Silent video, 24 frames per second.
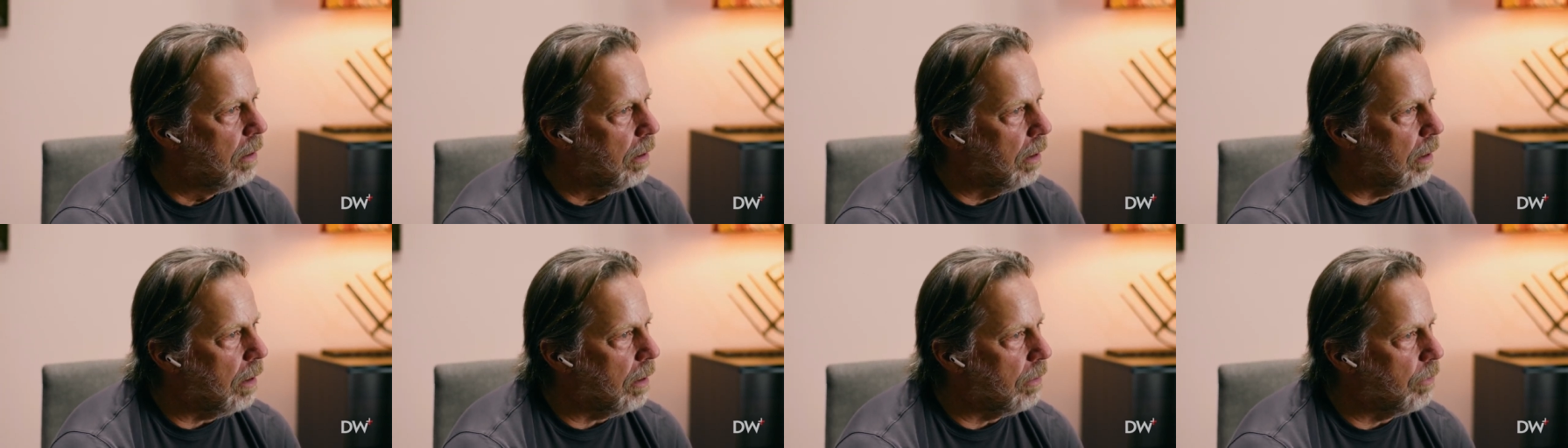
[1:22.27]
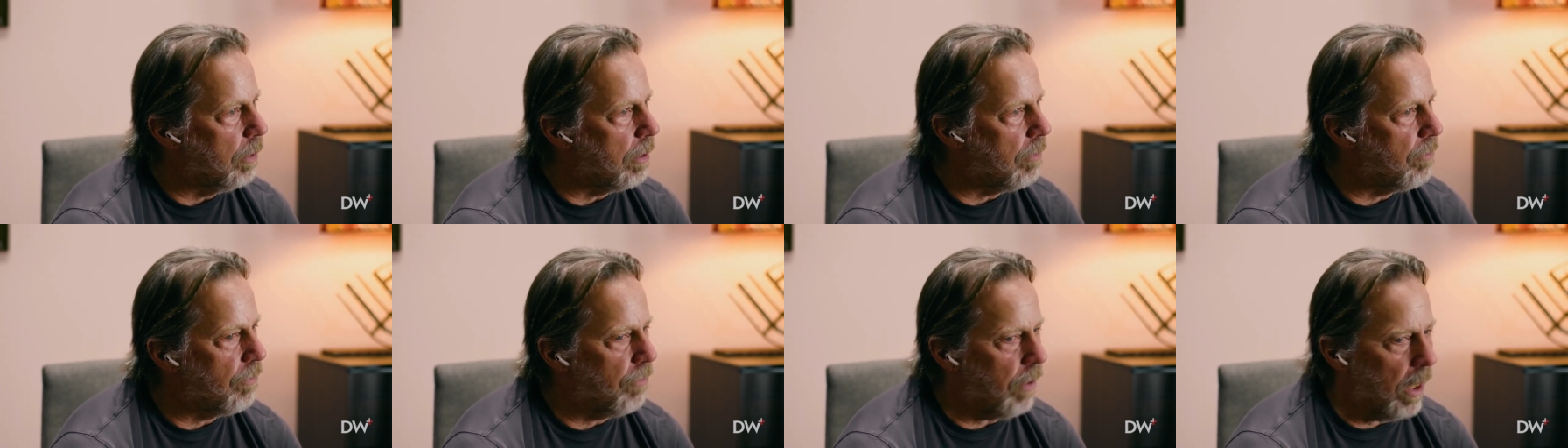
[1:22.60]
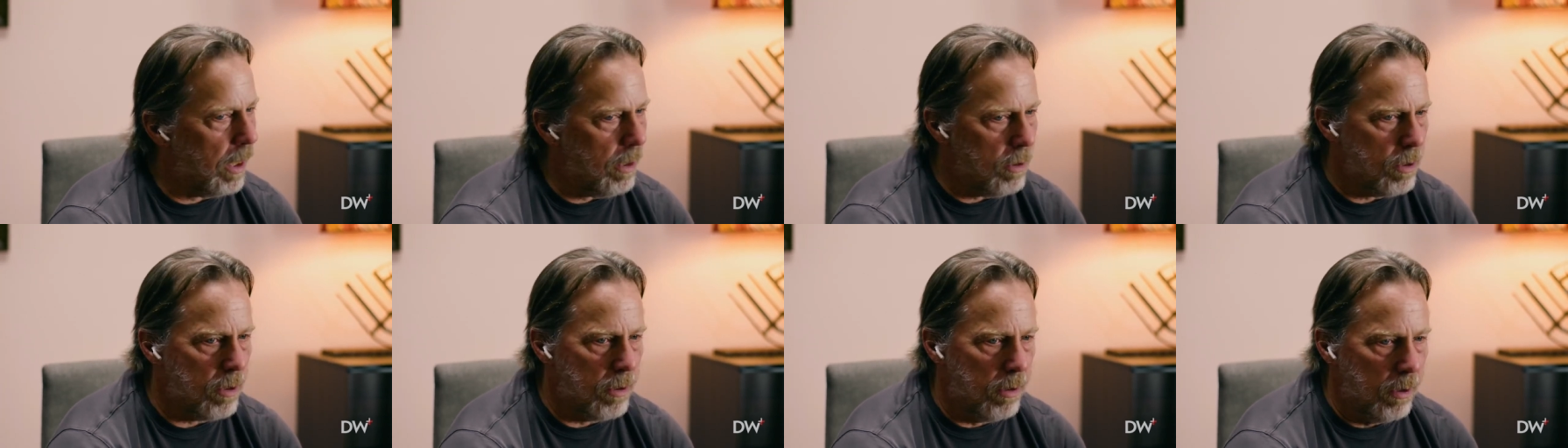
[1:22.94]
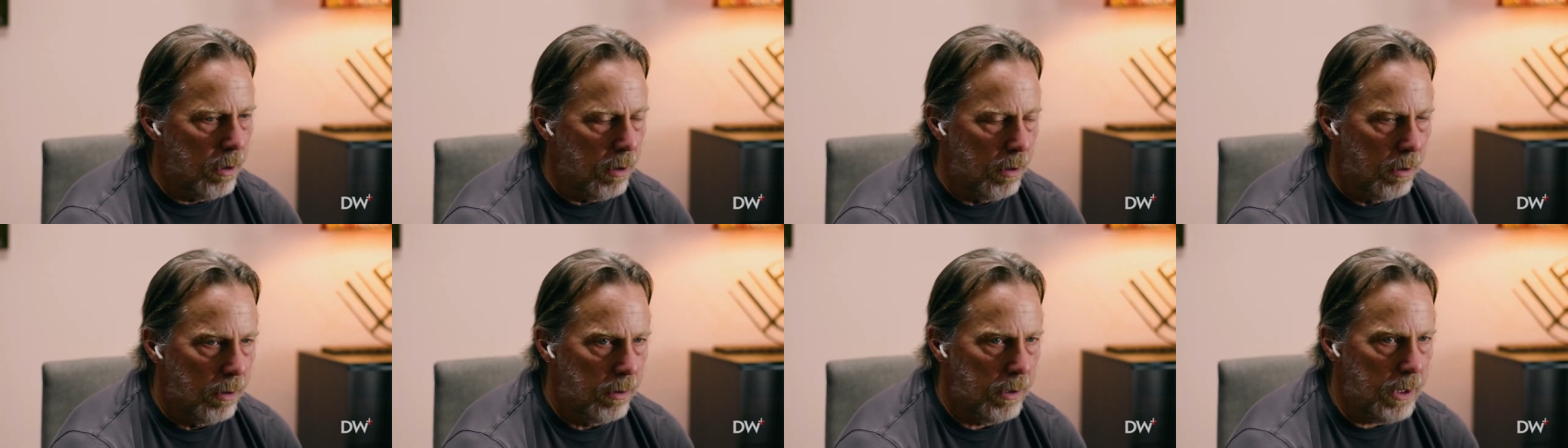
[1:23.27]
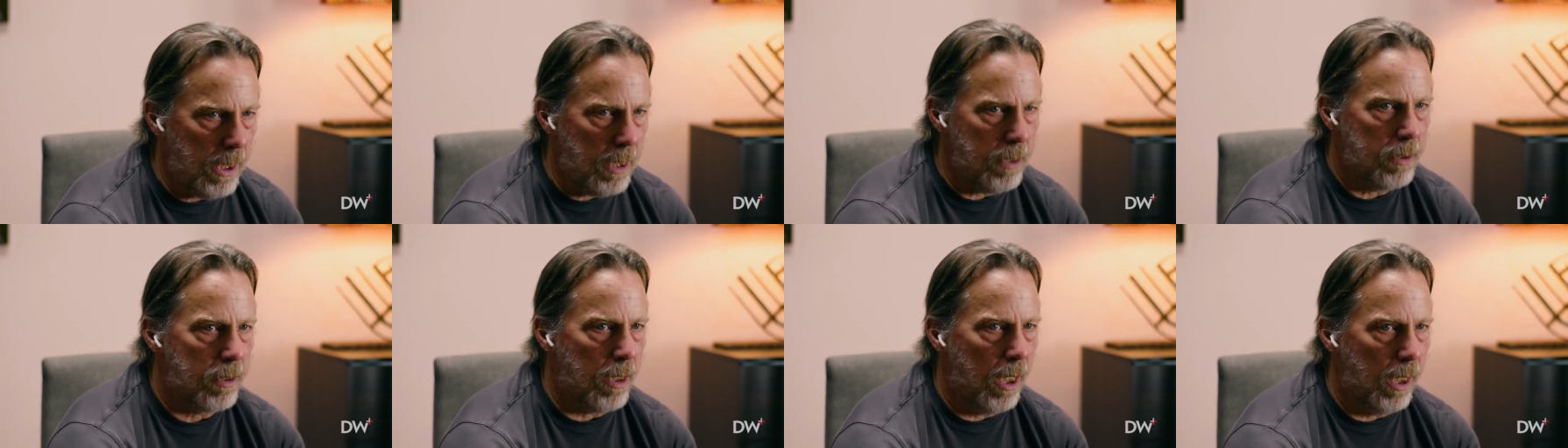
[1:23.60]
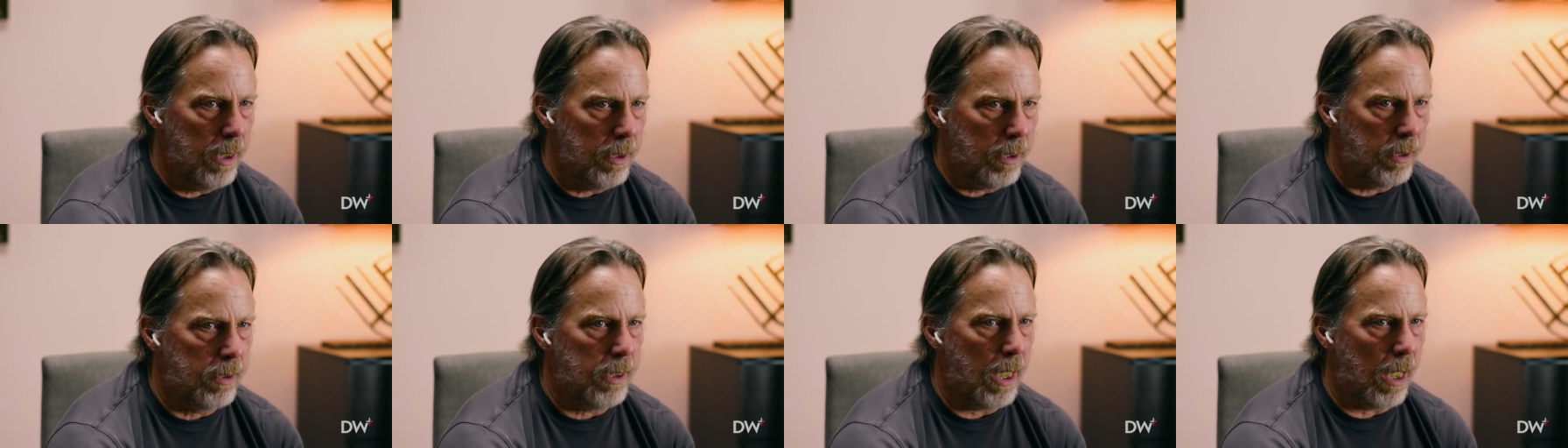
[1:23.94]
And we faced these
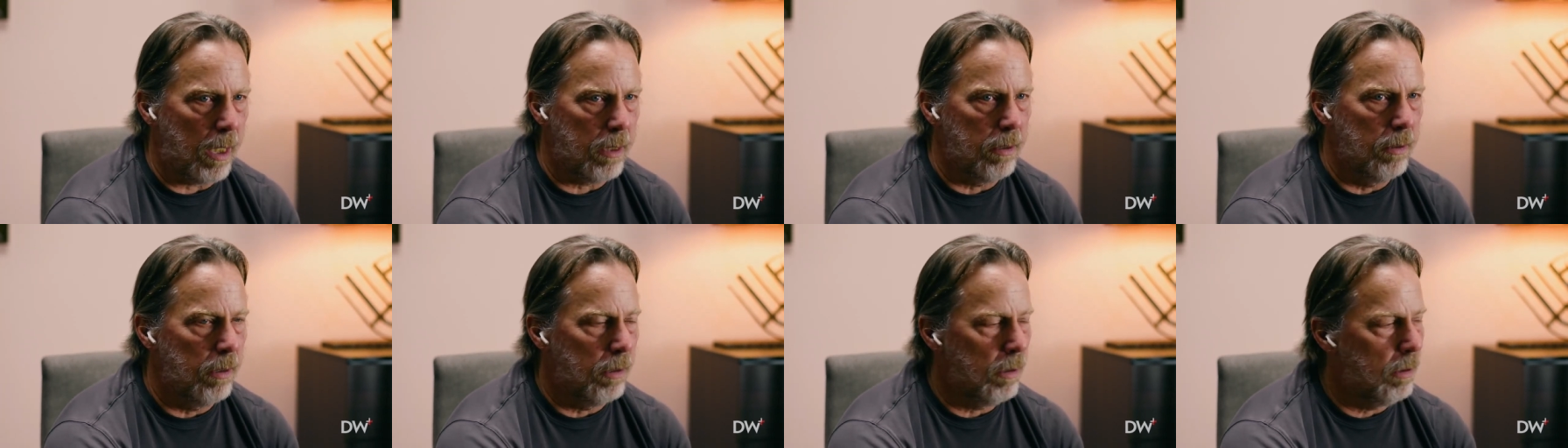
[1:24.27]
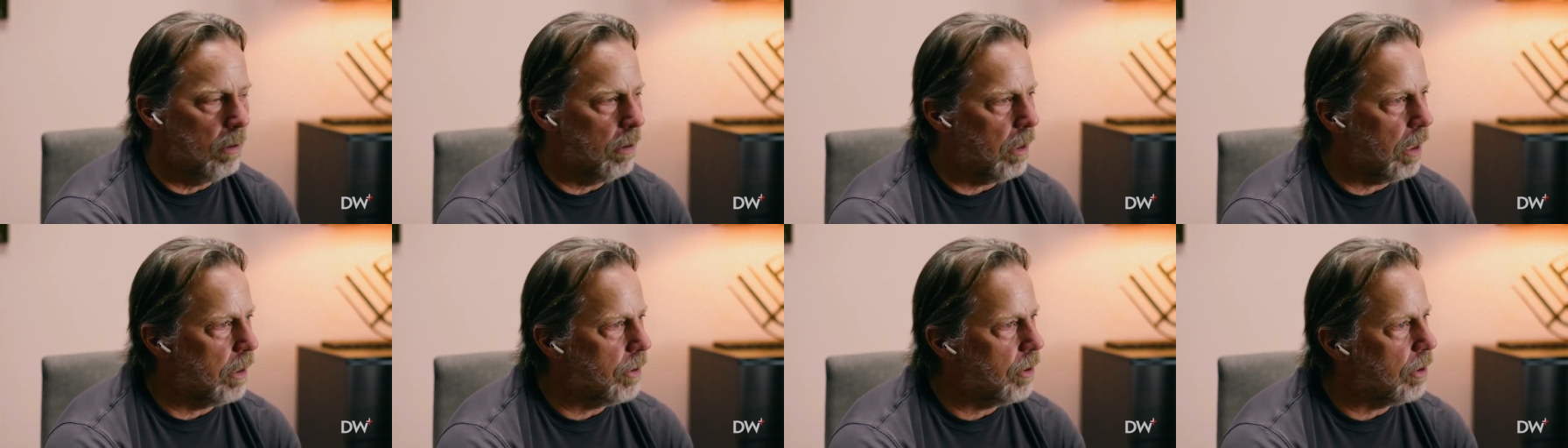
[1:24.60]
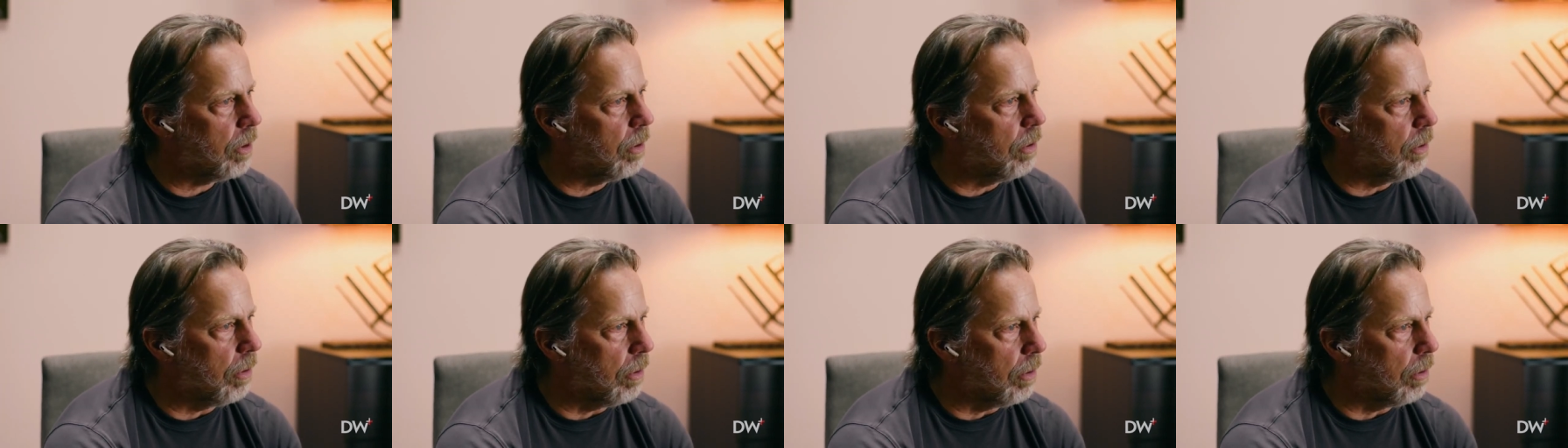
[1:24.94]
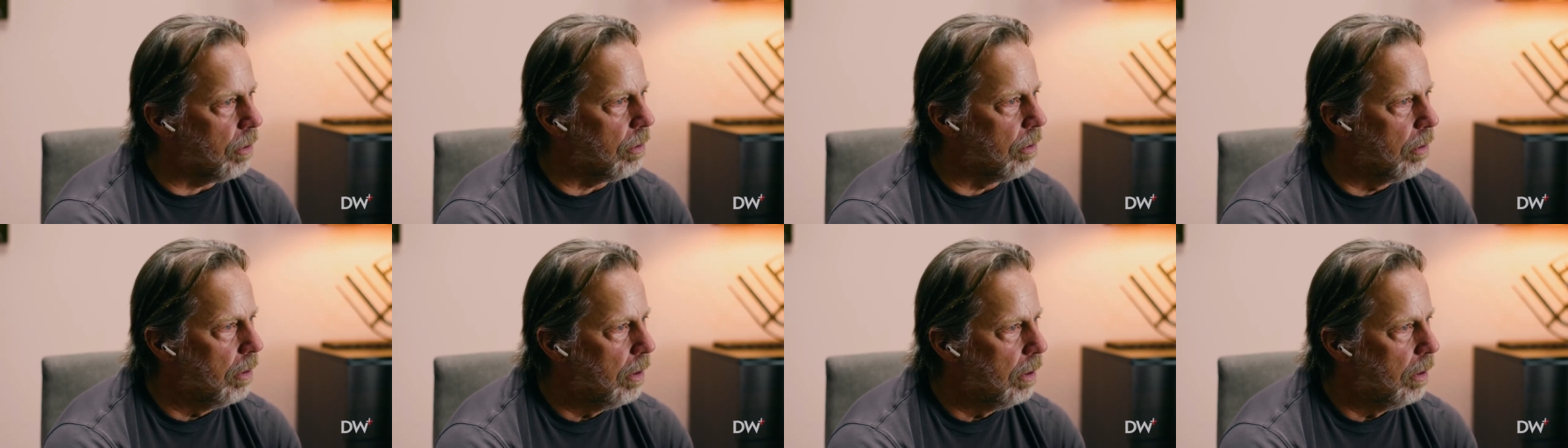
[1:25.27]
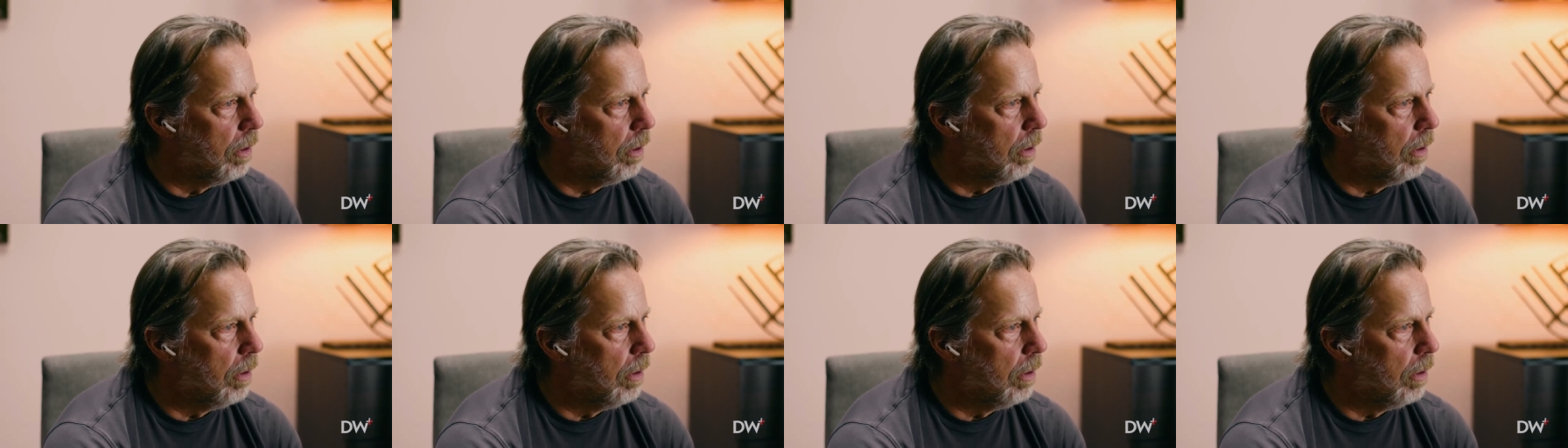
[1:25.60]
kind of technological,